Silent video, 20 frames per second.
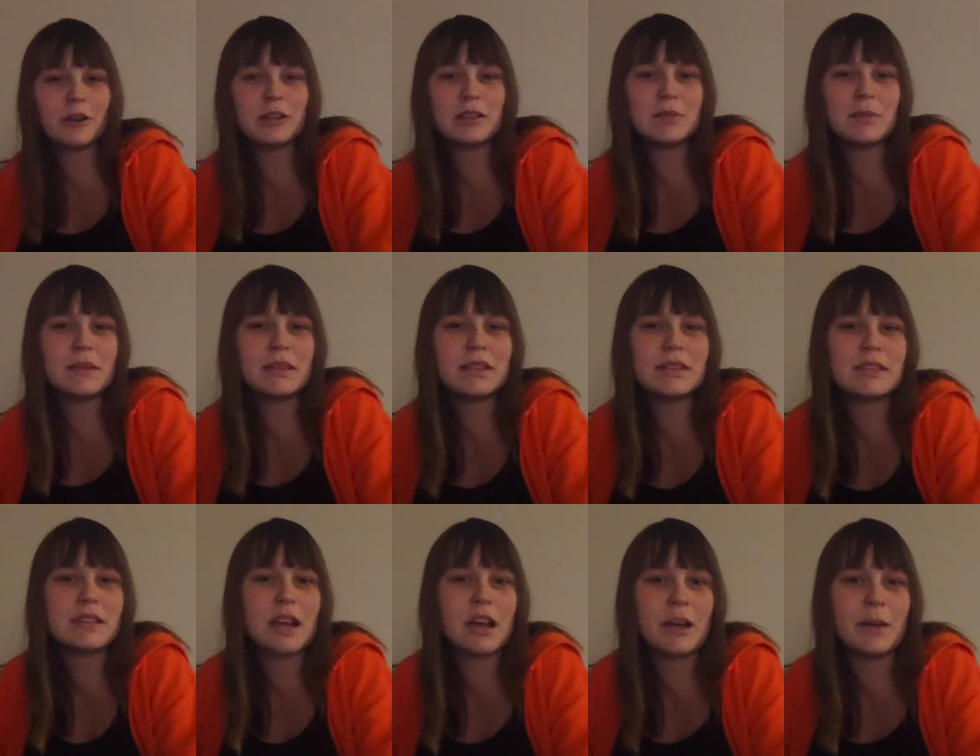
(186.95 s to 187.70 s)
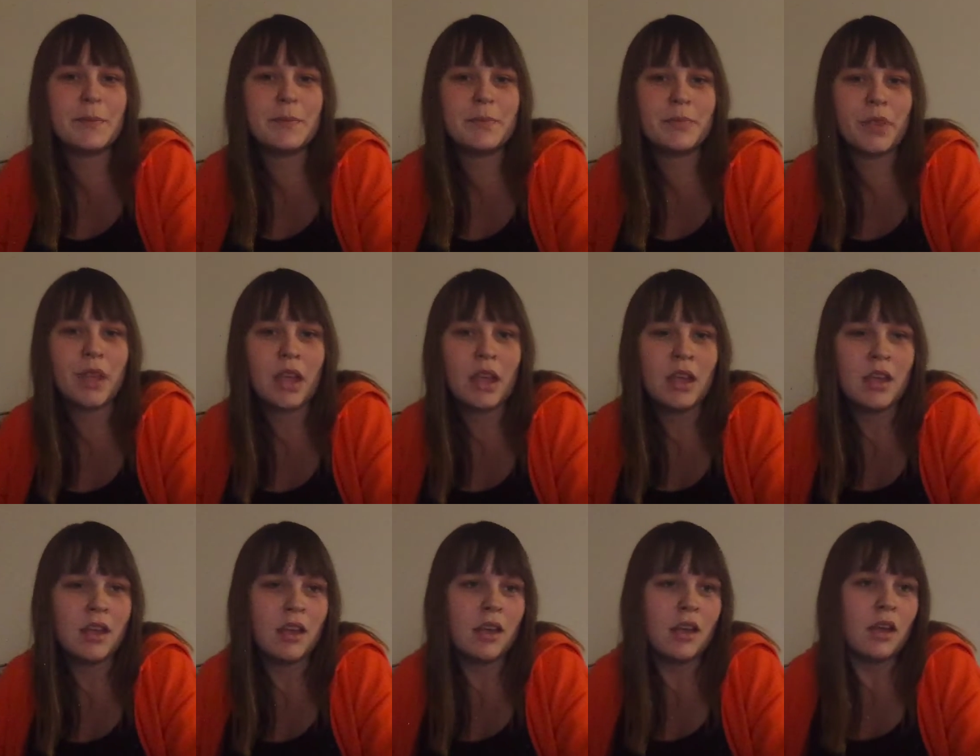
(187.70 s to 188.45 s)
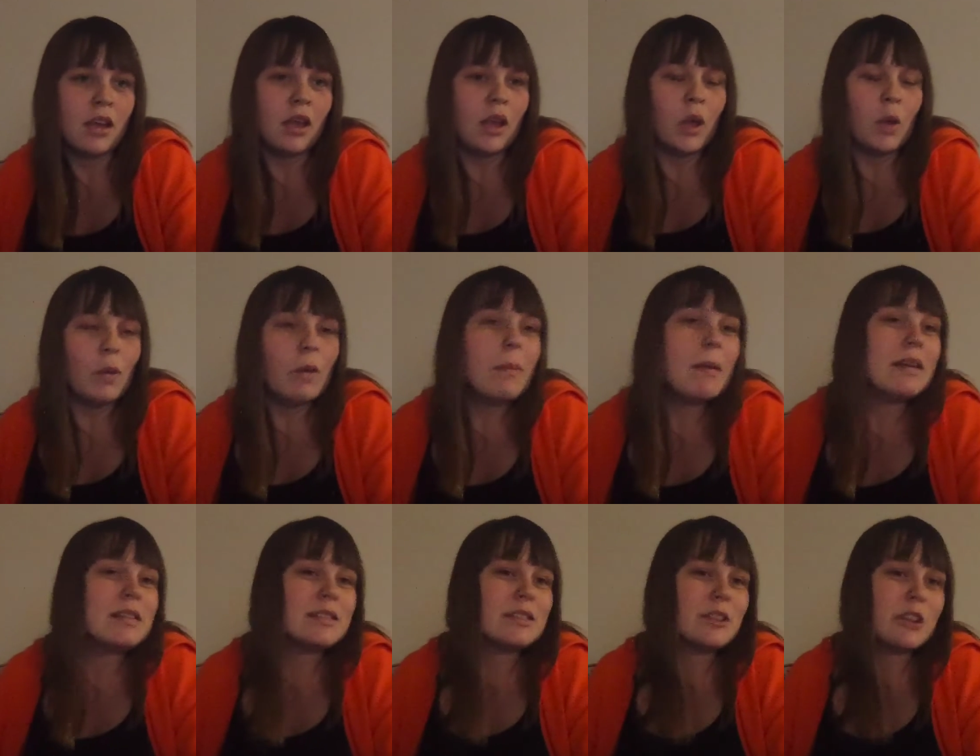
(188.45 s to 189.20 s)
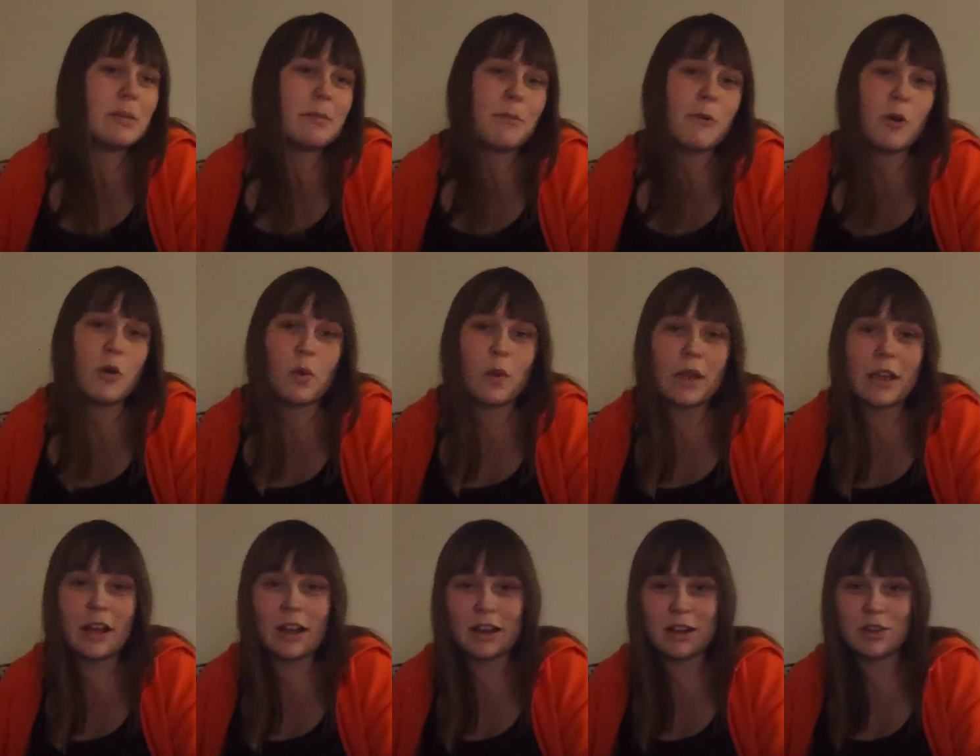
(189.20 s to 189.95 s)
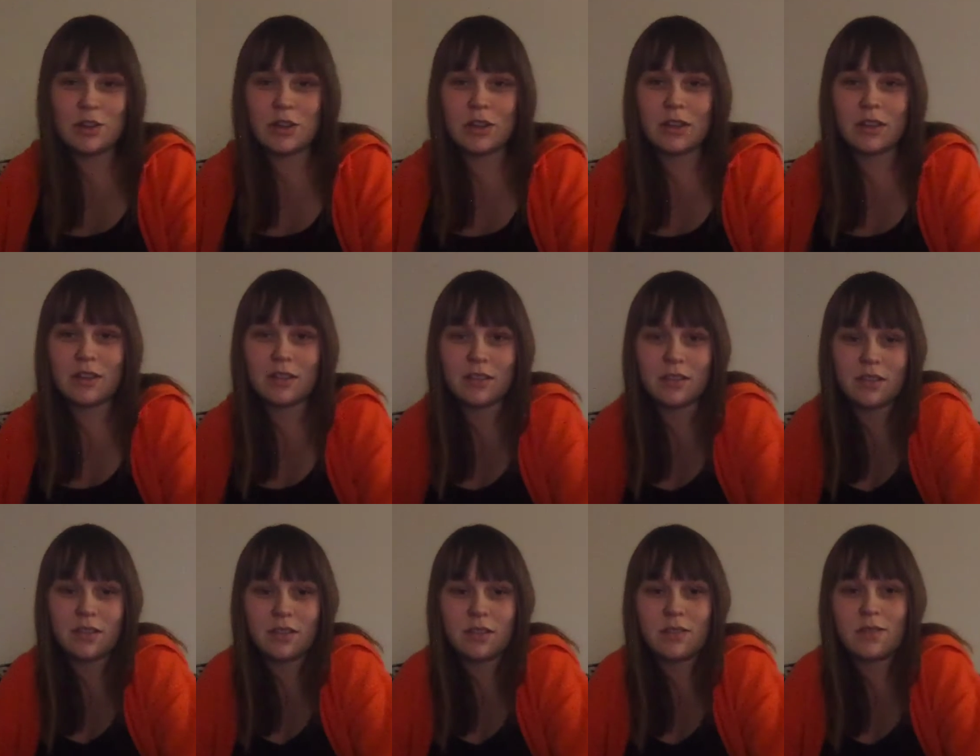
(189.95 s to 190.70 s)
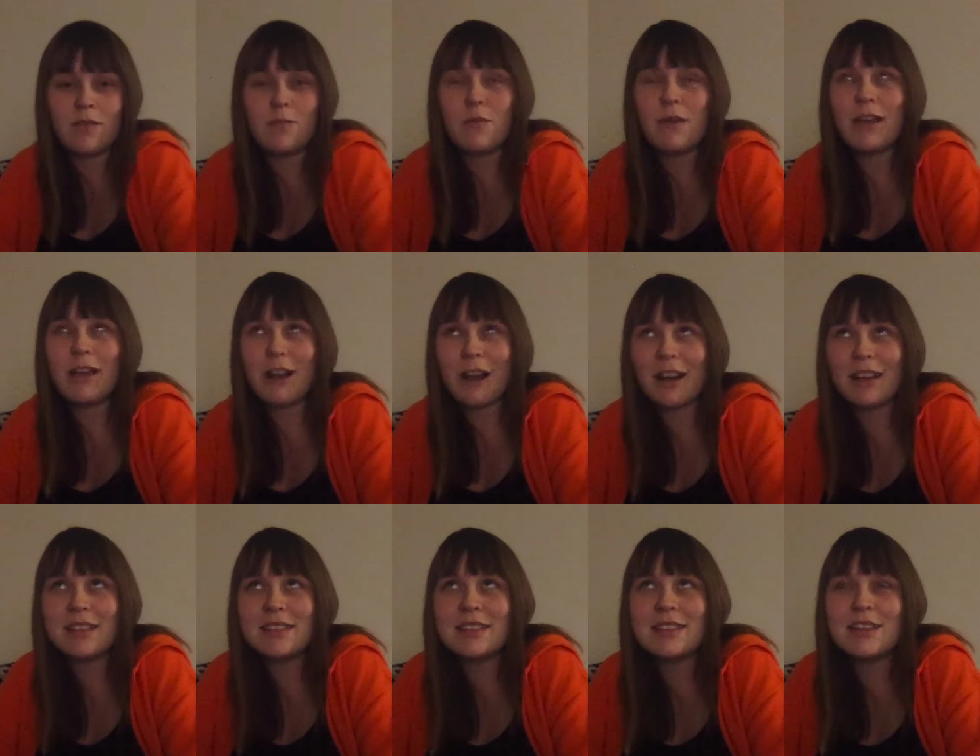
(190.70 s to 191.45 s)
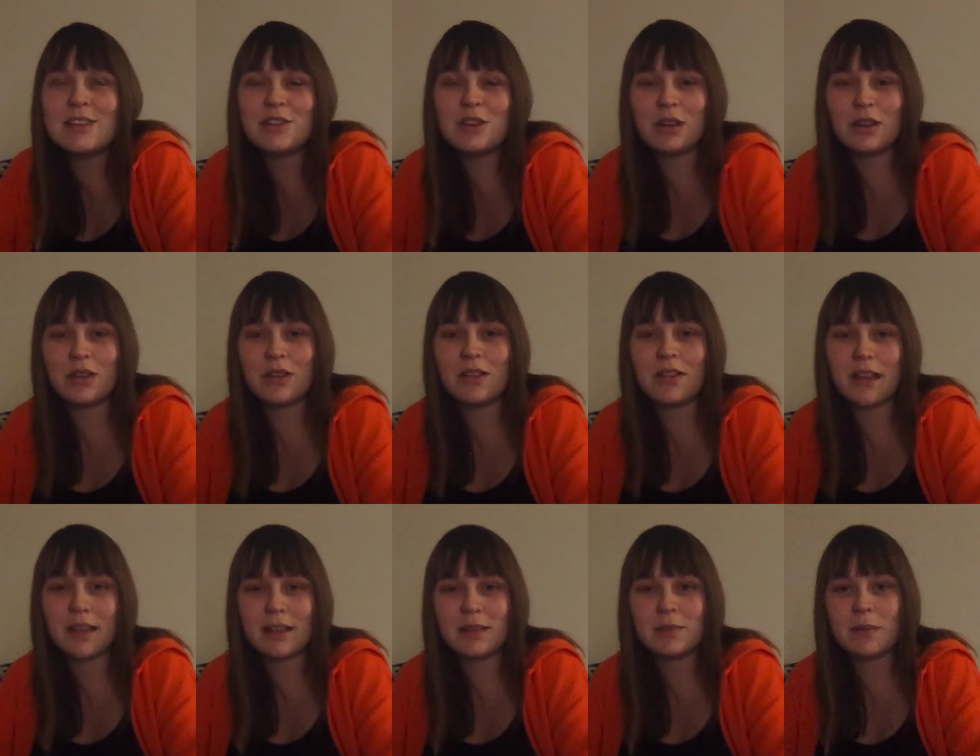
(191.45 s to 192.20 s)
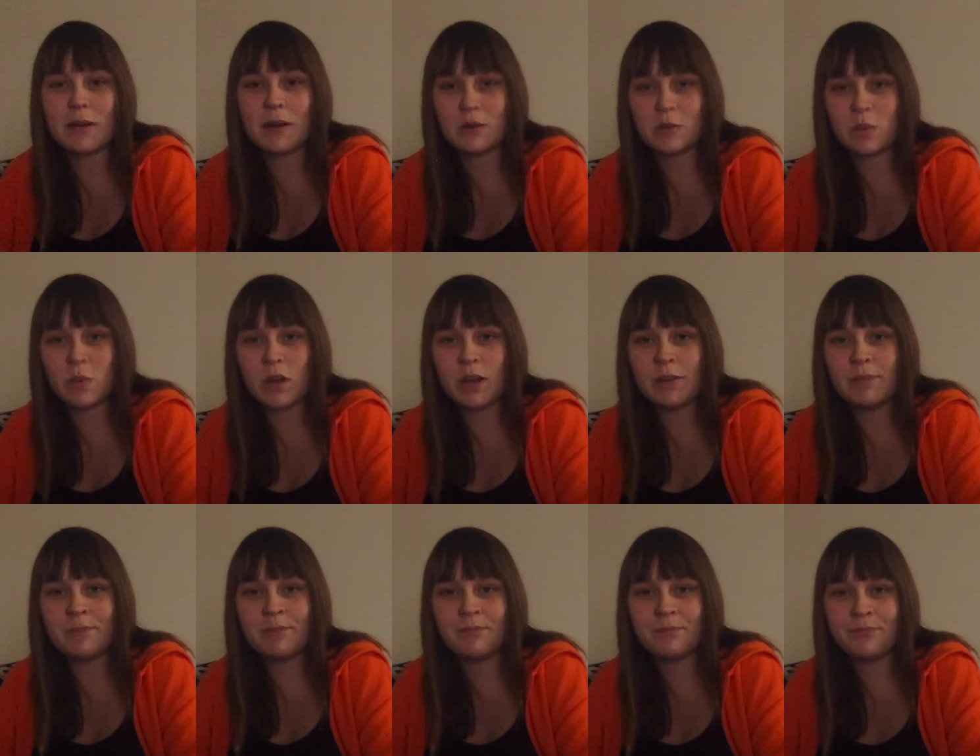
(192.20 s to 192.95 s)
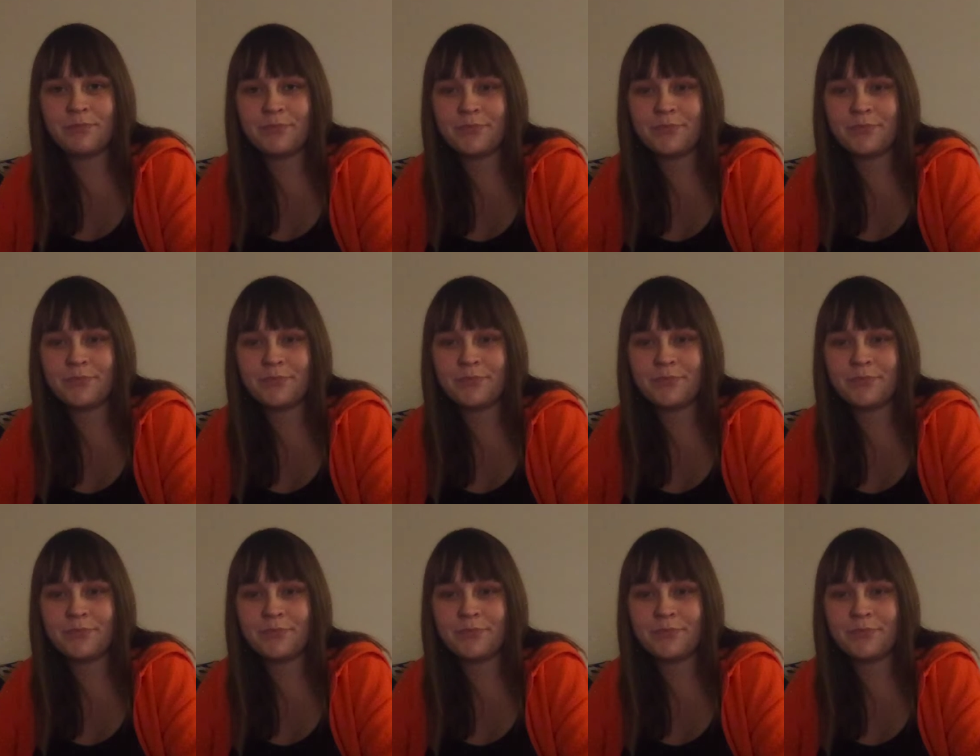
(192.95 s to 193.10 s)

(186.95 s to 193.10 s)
Christmas we got each other the Xbox One,